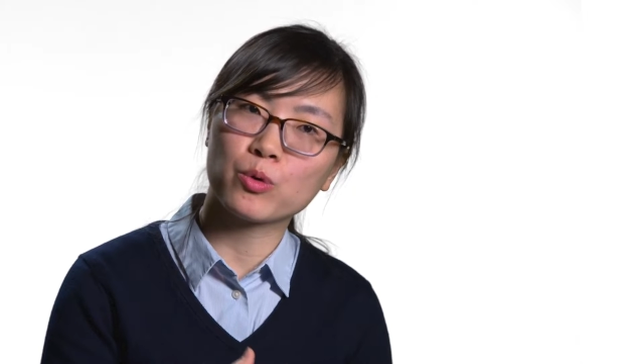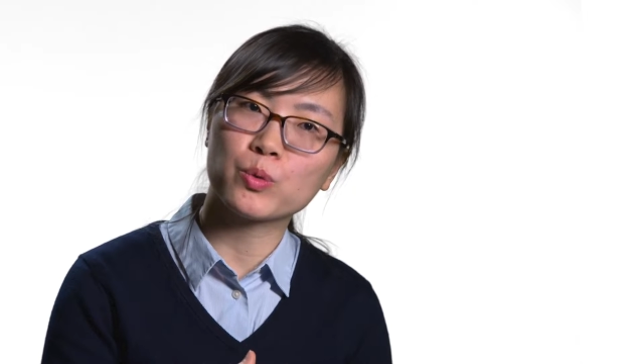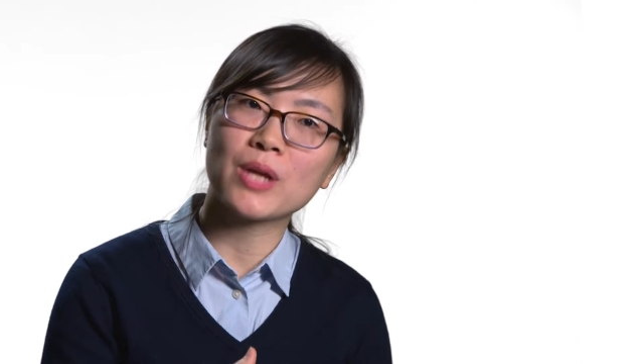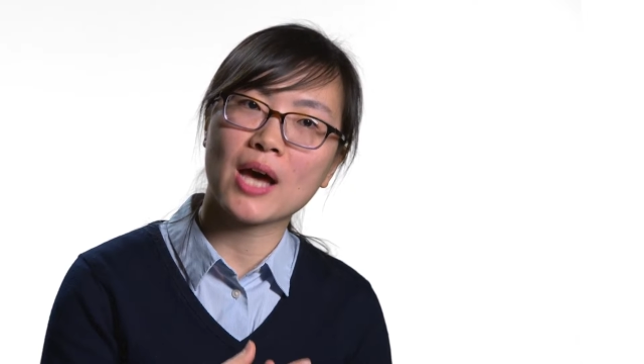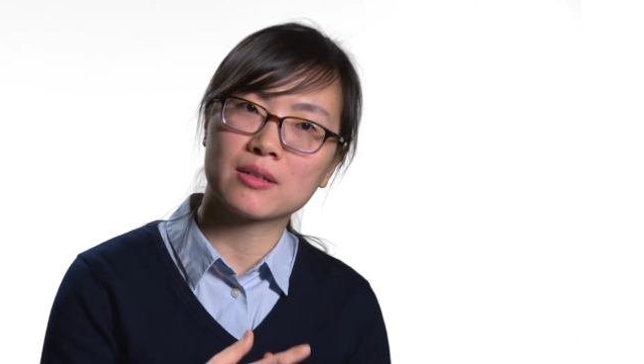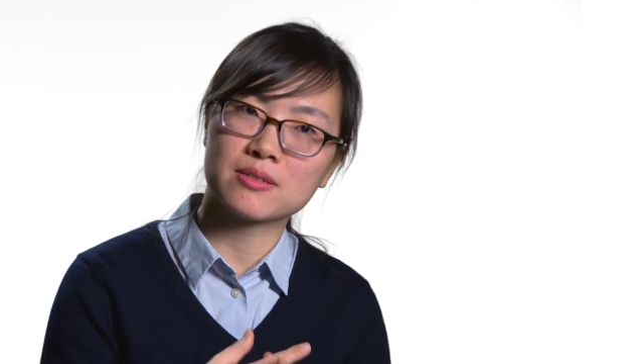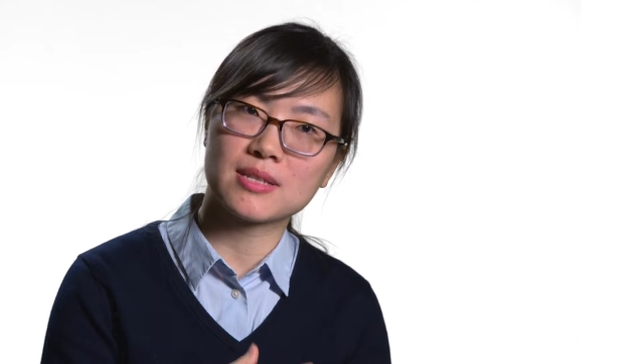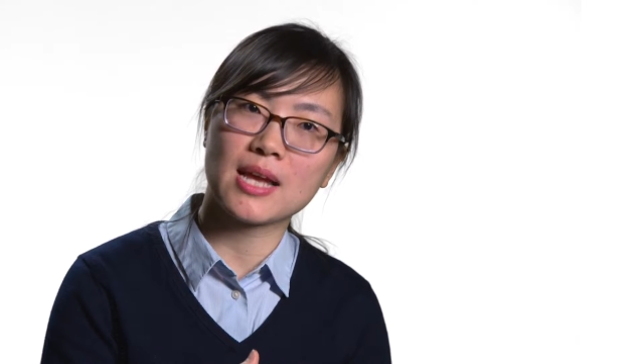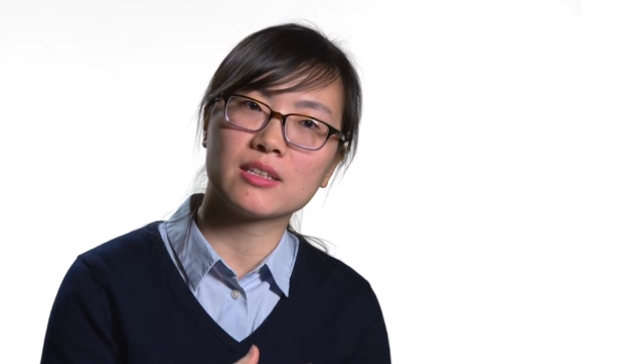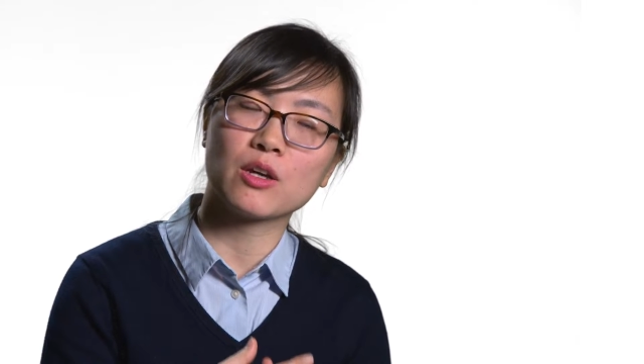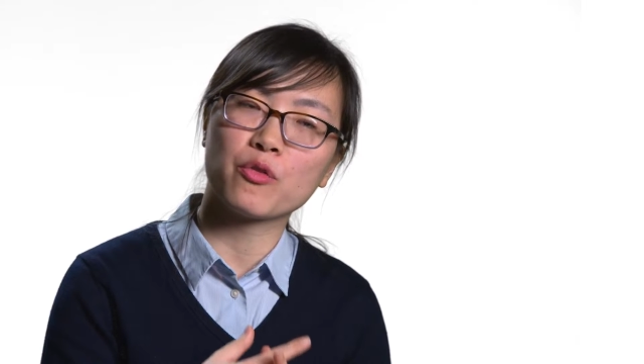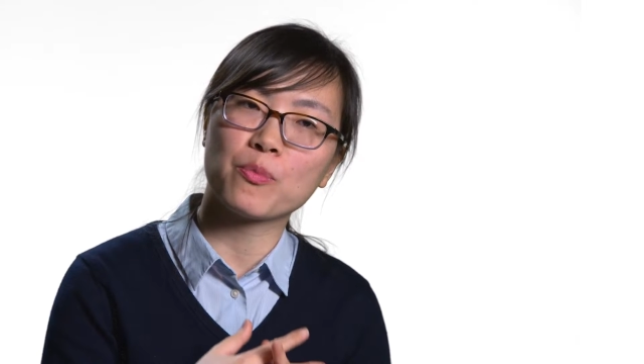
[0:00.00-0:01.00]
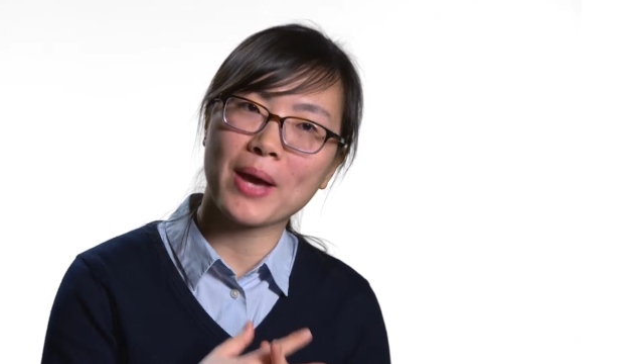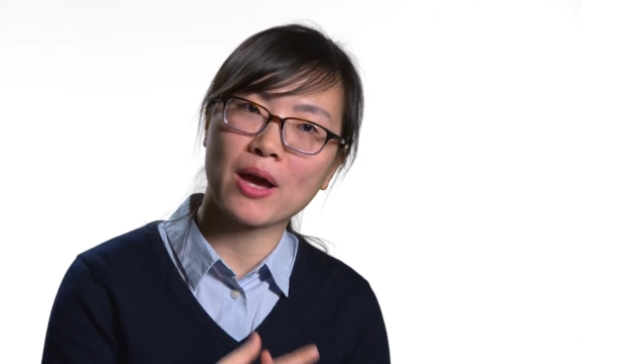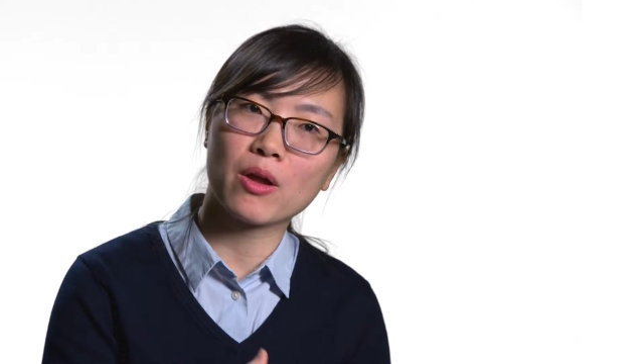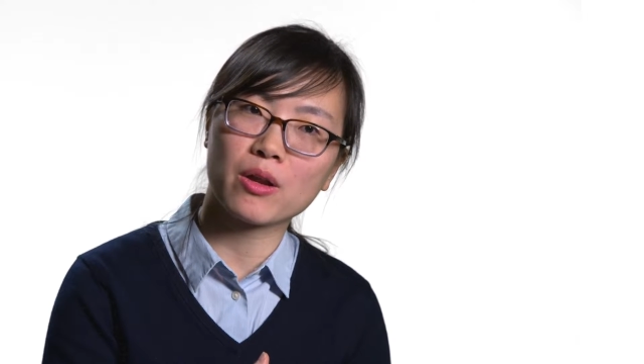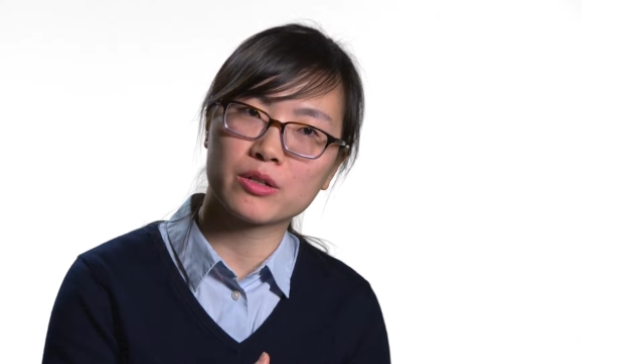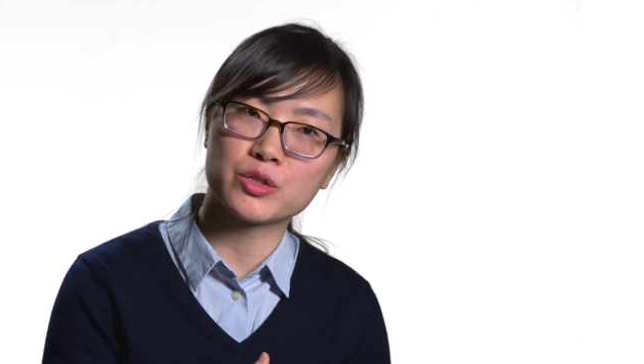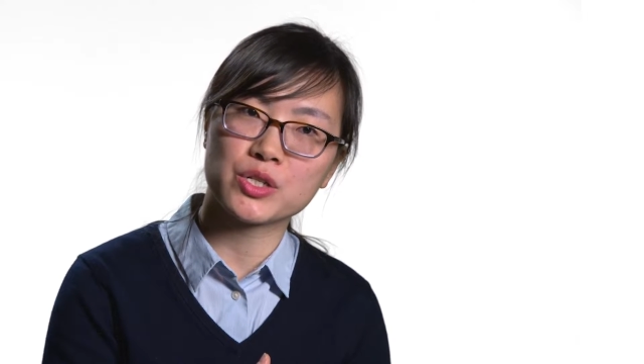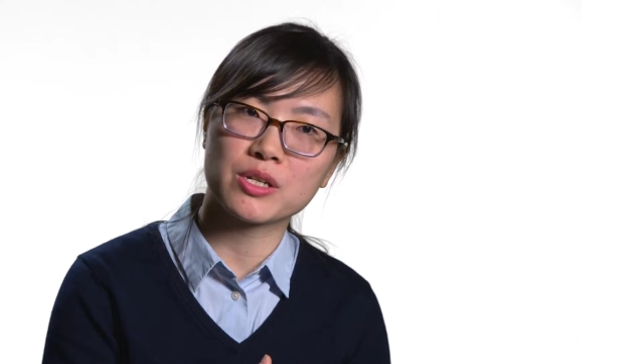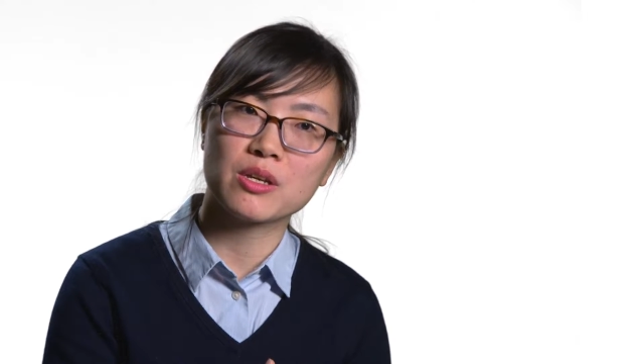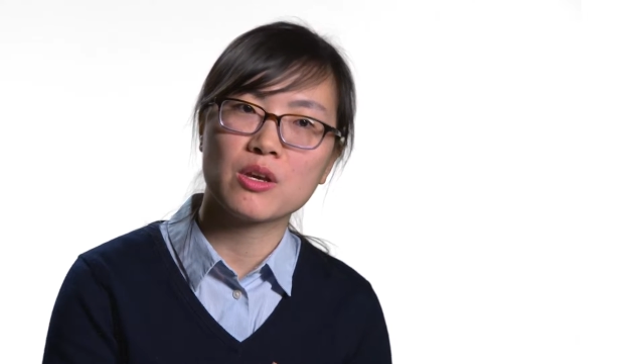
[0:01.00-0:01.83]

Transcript: a good understanding of biology.